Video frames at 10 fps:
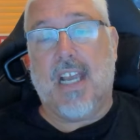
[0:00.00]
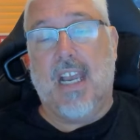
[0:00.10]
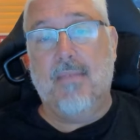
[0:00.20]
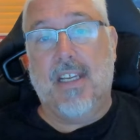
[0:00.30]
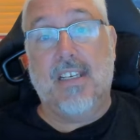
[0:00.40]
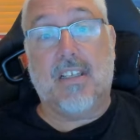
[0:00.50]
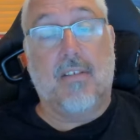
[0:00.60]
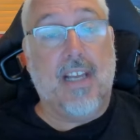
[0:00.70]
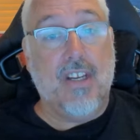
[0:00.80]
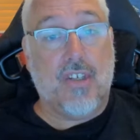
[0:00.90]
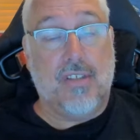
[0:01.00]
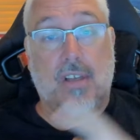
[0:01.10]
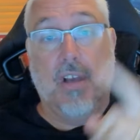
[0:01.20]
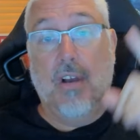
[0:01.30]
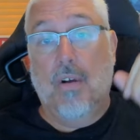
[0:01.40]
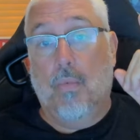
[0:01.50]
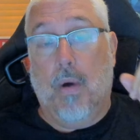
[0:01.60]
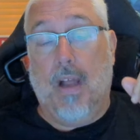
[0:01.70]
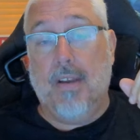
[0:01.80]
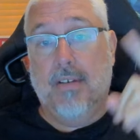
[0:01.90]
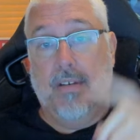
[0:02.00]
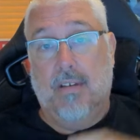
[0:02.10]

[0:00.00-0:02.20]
came in in donations. One